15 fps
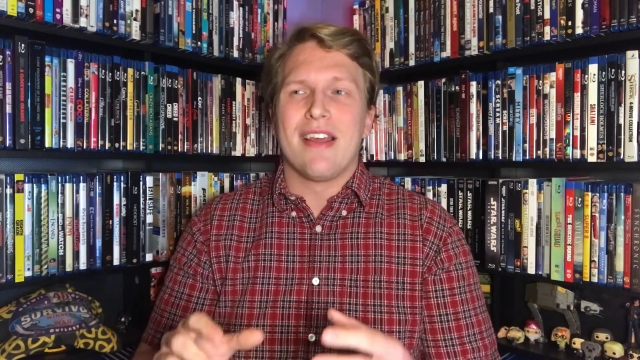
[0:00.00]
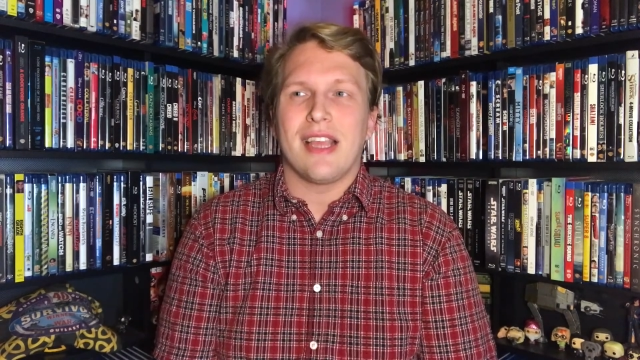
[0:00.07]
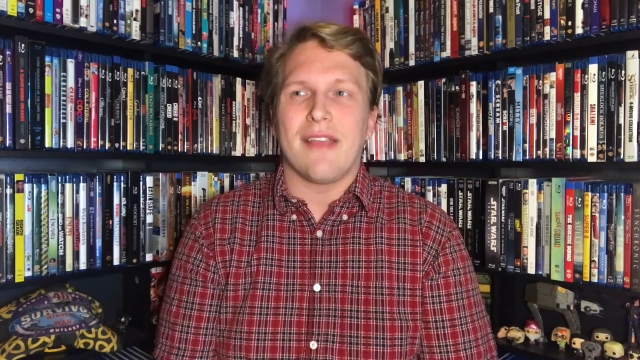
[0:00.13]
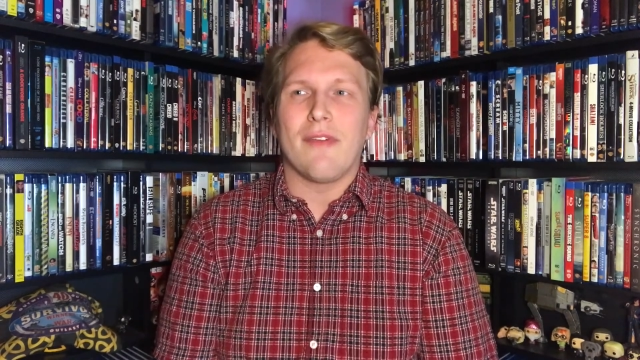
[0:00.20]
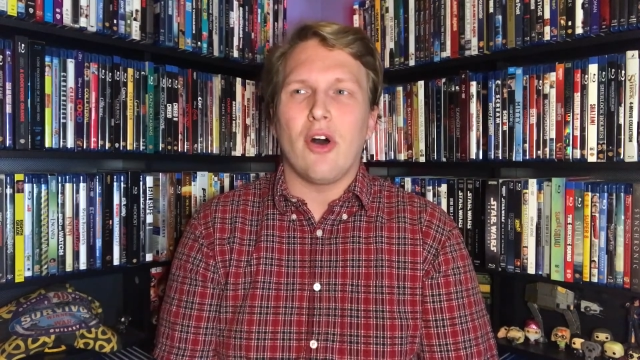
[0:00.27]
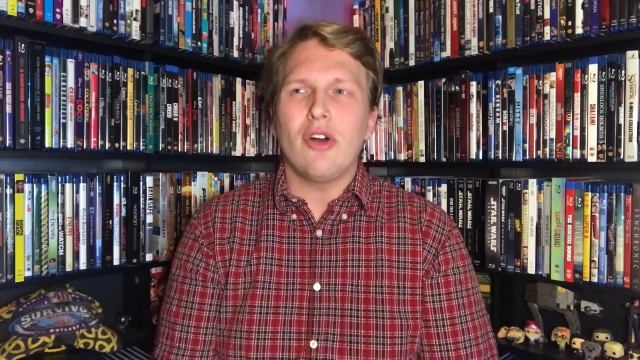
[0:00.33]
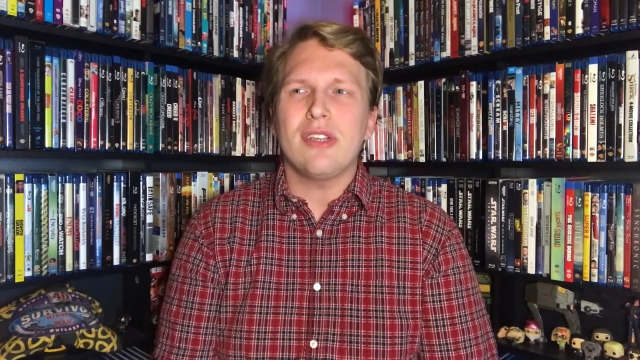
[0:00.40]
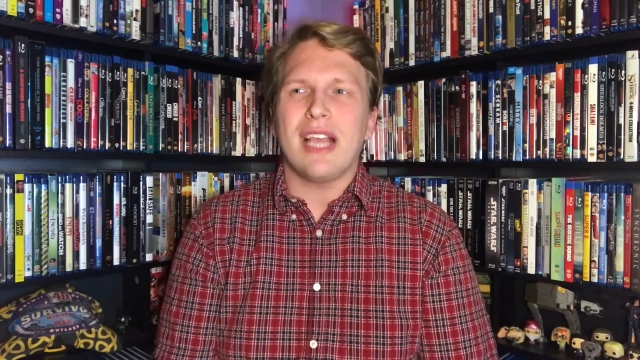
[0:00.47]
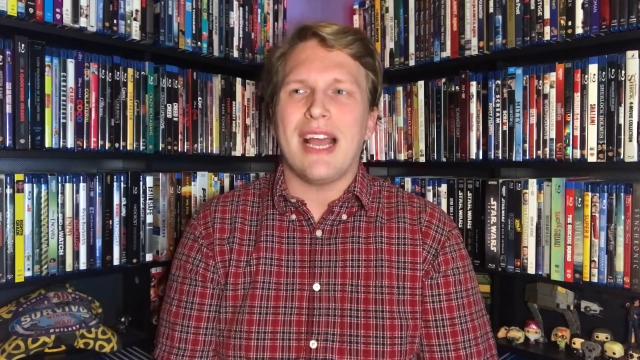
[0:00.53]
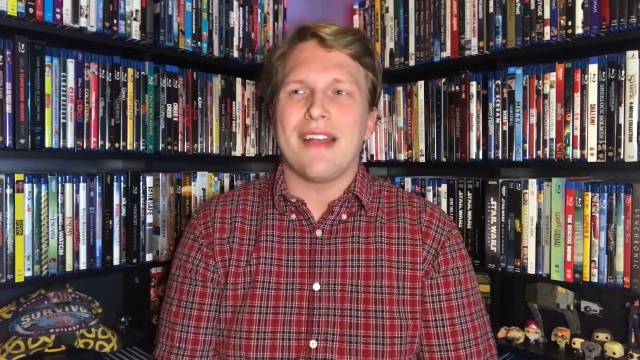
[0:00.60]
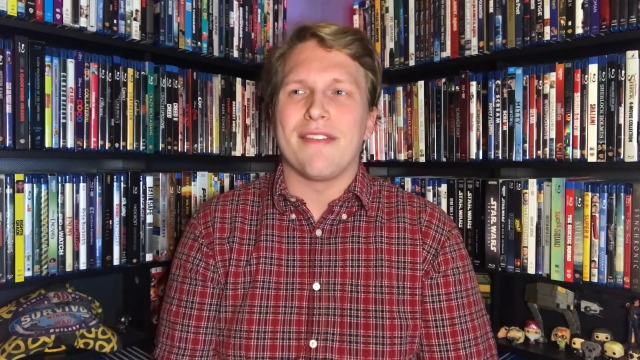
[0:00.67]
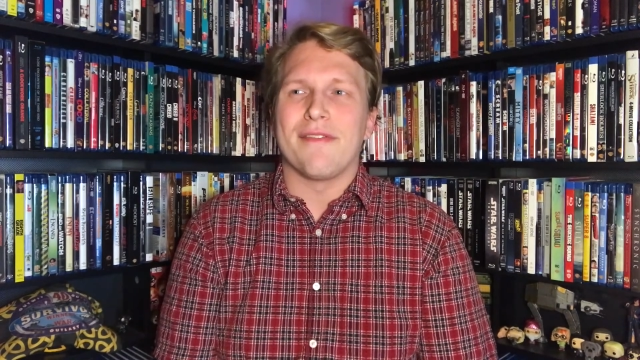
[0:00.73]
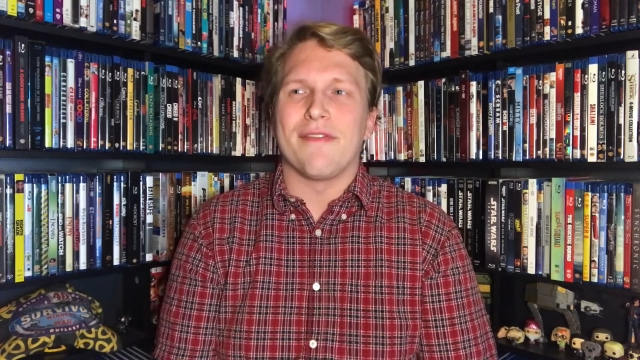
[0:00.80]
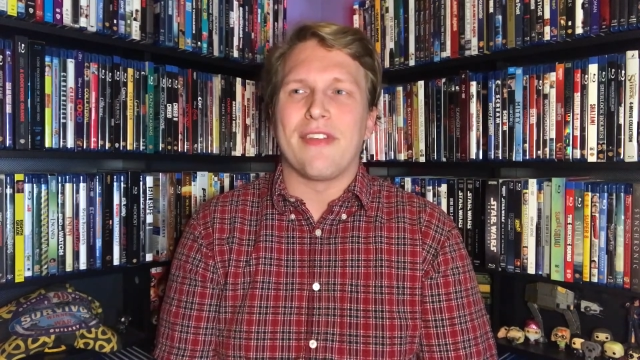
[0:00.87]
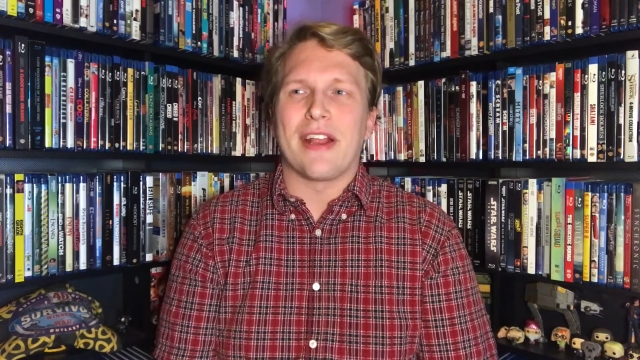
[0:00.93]
they've all
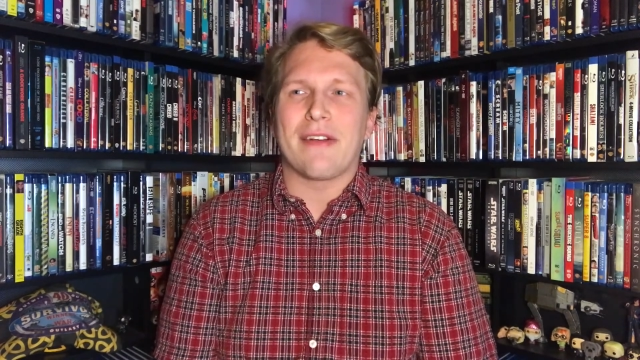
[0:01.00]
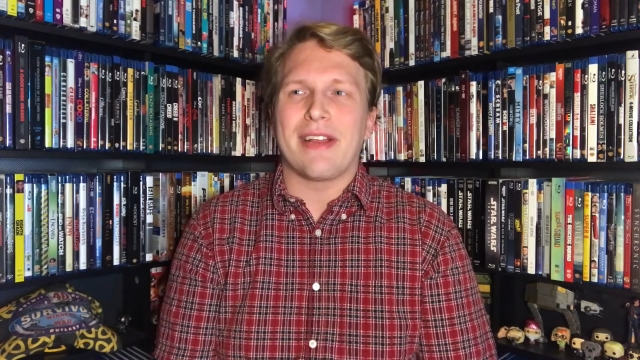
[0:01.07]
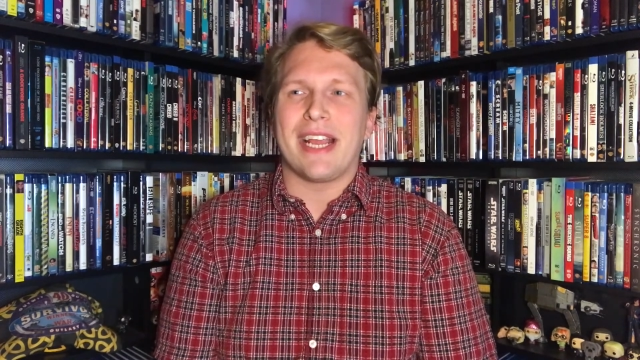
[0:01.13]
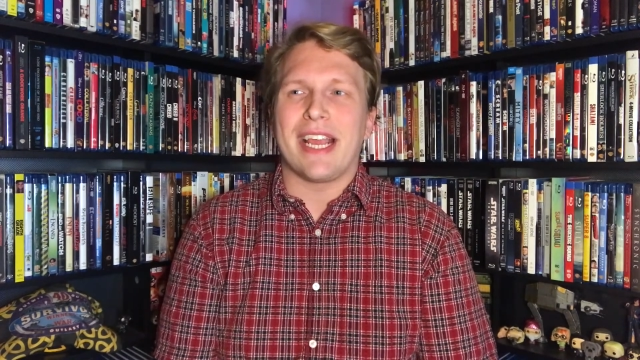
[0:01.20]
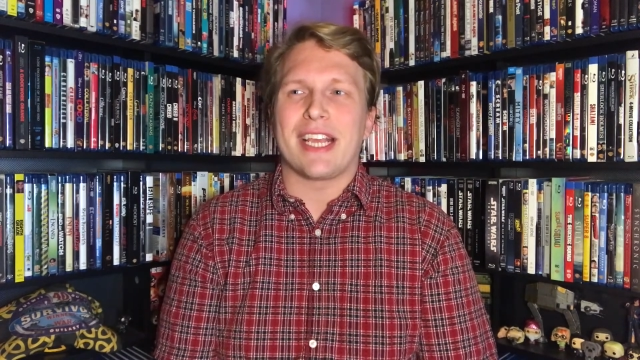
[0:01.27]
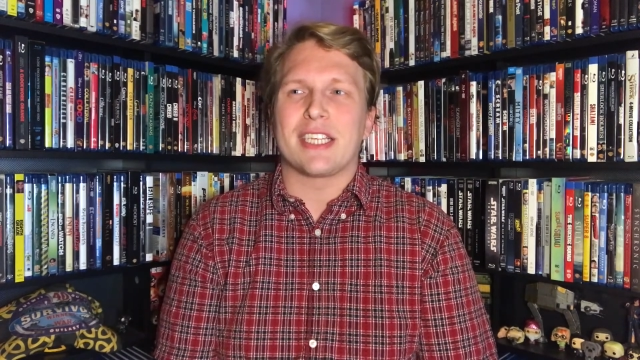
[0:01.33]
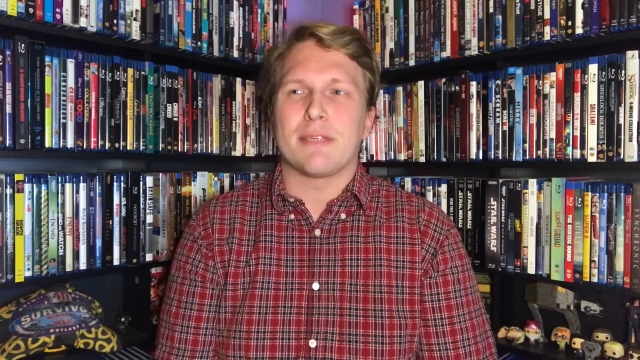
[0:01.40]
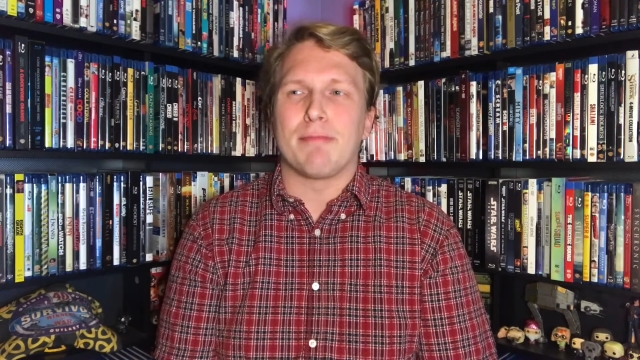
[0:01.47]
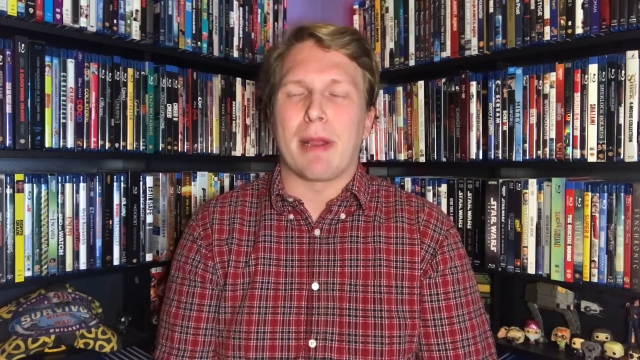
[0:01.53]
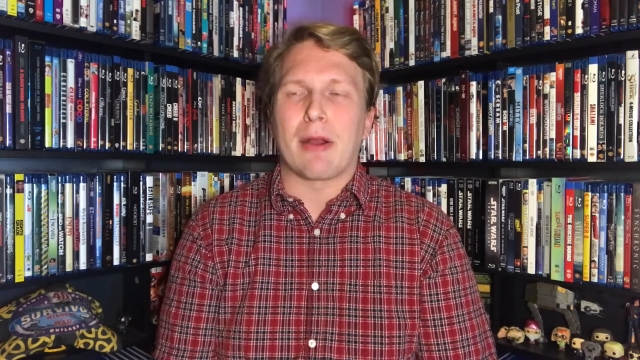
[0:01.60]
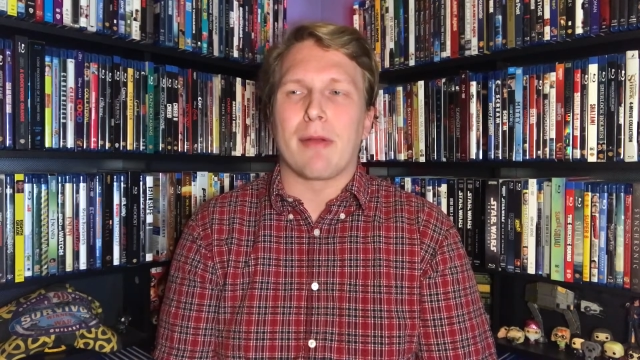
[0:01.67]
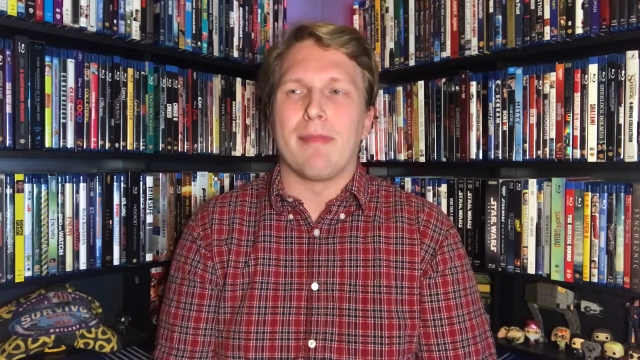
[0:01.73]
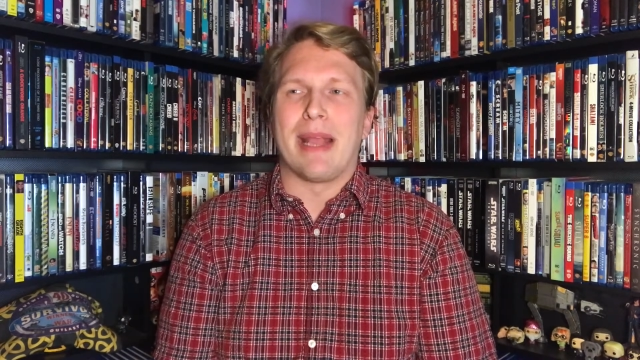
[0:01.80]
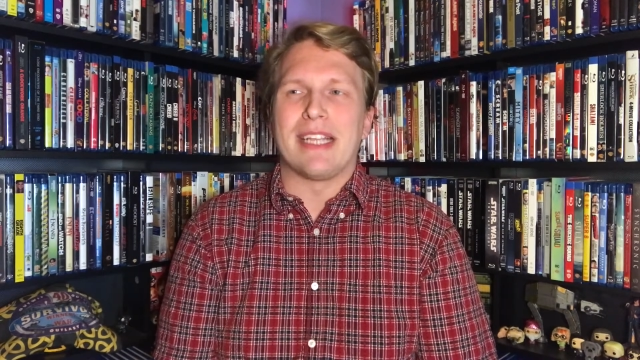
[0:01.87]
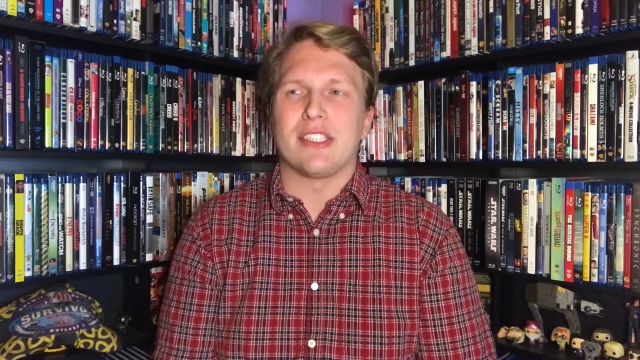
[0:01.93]
gotten very
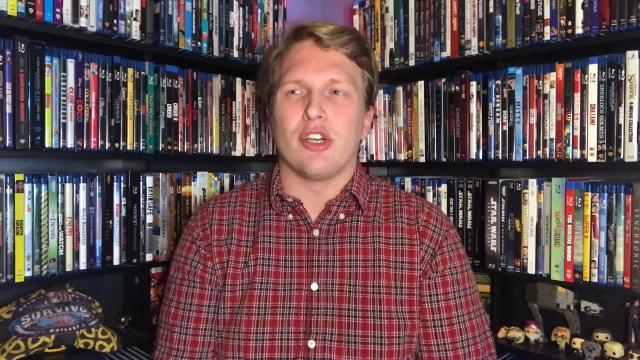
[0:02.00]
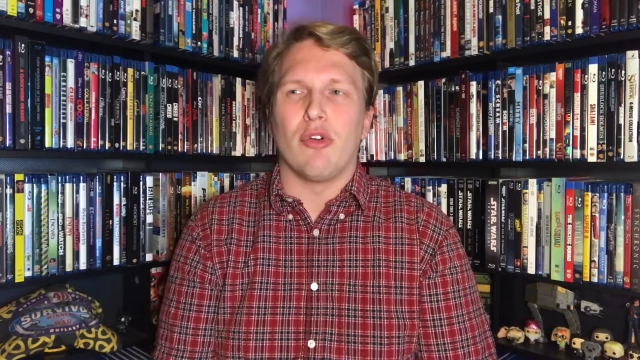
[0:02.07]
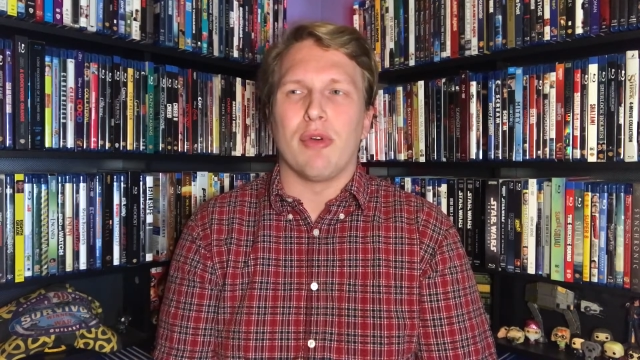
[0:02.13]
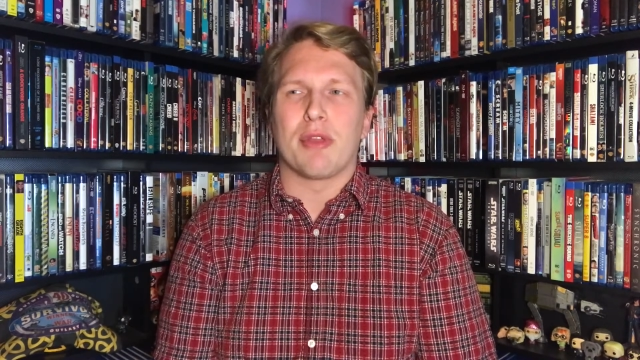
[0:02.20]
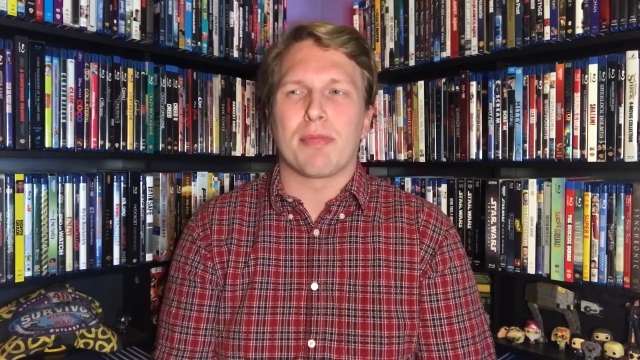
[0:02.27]
experimental